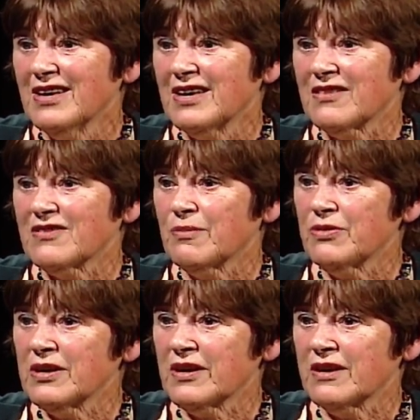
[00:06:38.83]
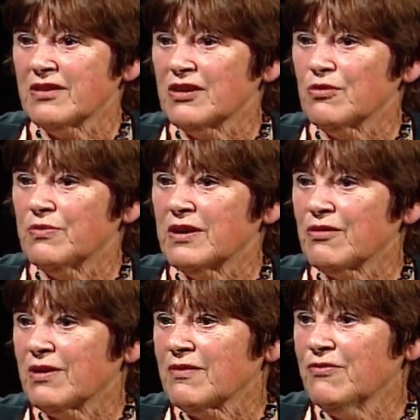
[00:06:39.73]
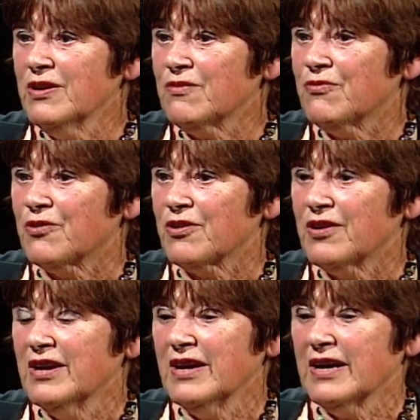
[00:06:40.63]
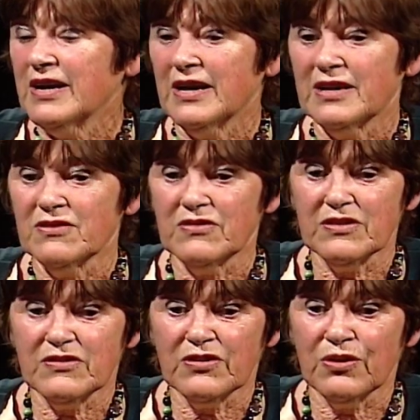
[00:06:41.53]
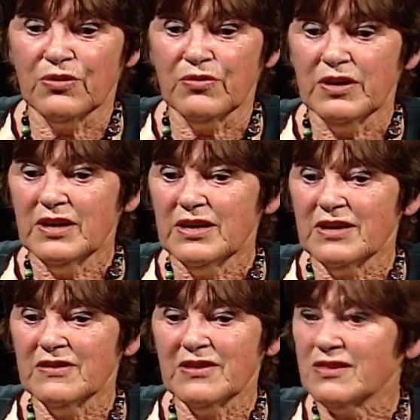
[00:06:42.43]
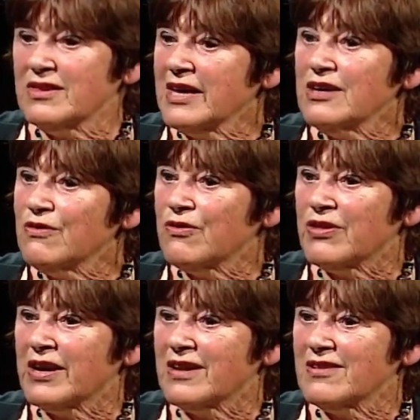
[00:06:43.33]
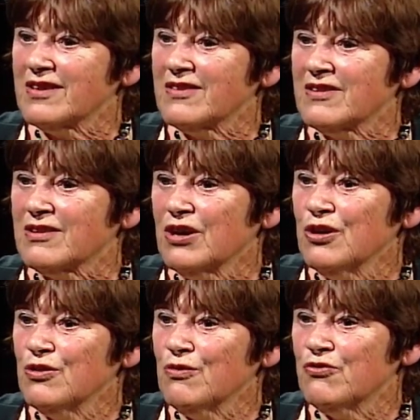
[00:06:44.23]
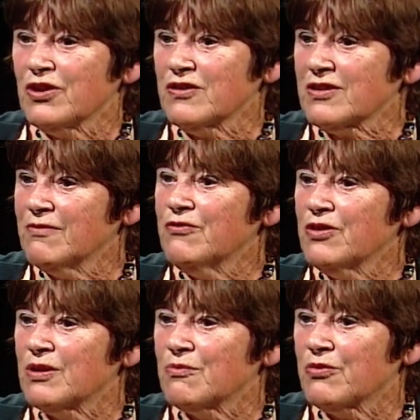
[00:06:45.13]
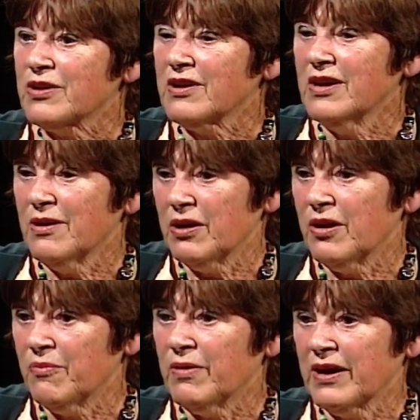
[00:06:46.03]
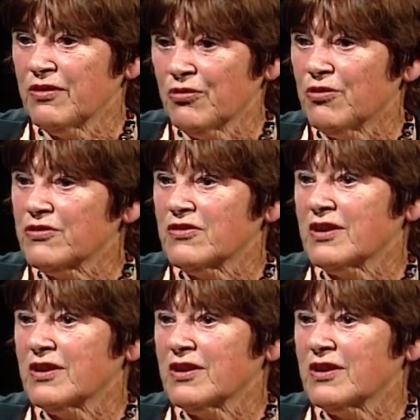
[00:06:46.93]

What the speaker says: It's something I think you'd be a great fit for. And so he said, thank you for that. He said, you've just confirmed what my thoughts